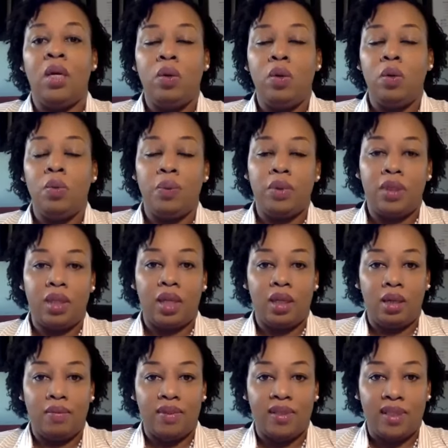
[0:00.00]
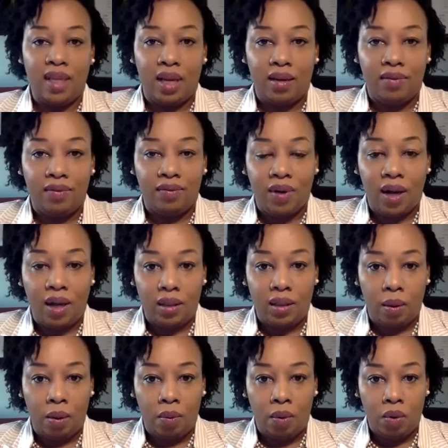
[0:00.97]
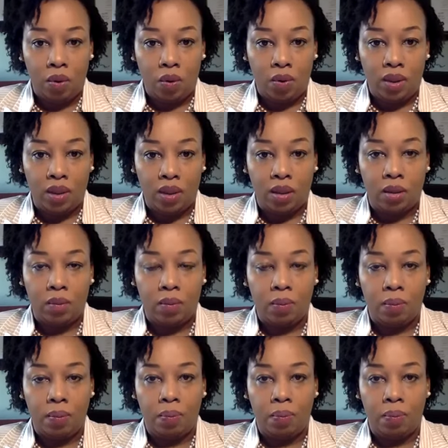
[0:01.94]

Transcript: who present themselves at the US